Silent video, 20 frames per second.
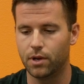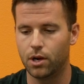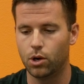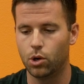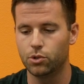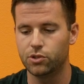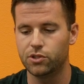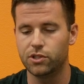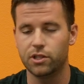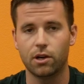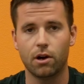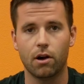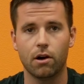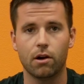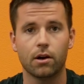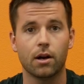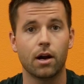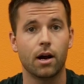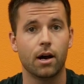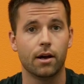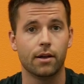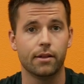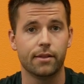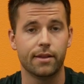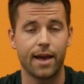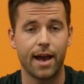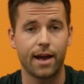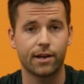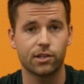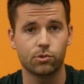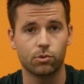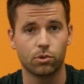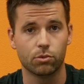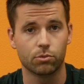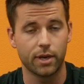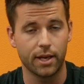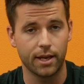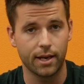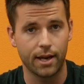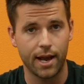OCR on the actual
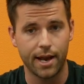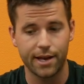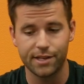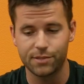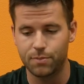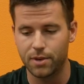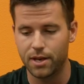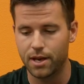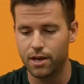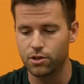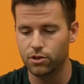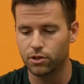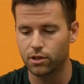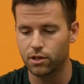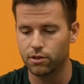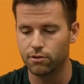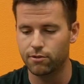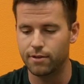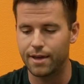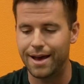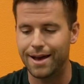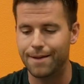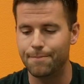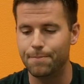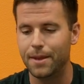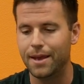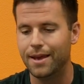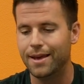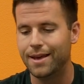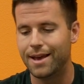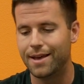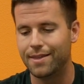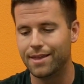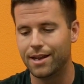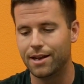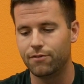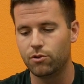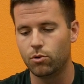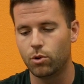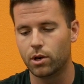written ISBN, you can do that. And then
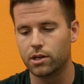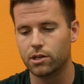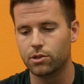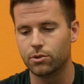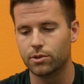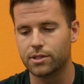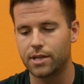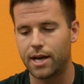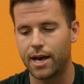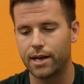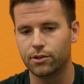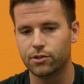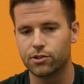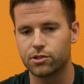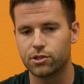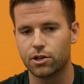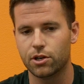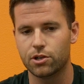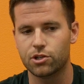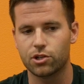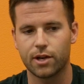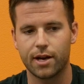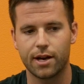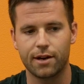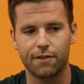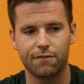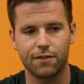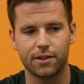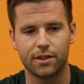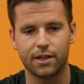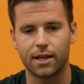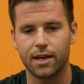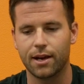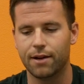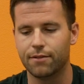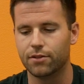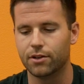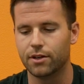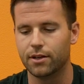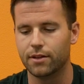if you want to do a title search or kind of fit the
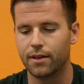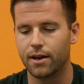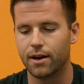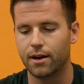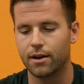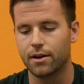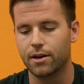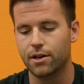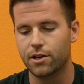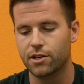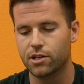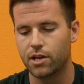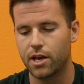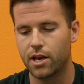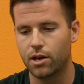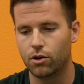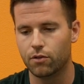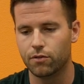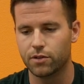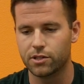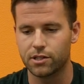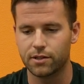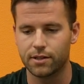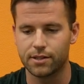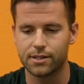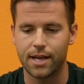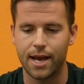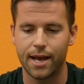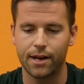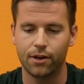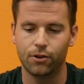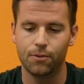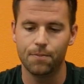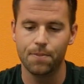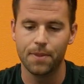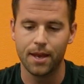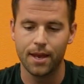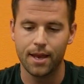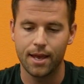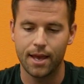cover in there, hit over to the title,
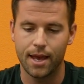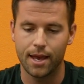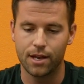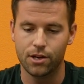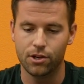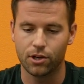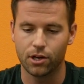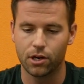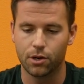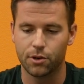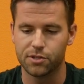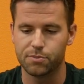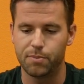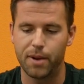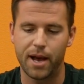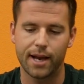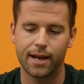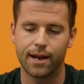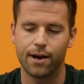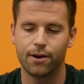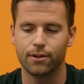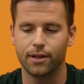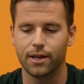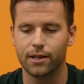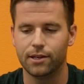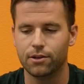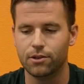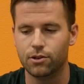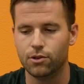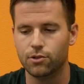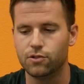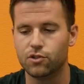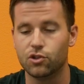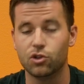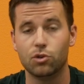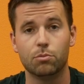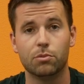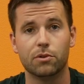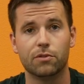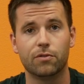and you can always back out like you used to
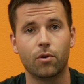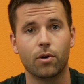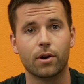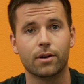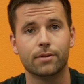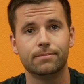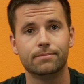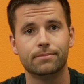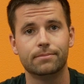before.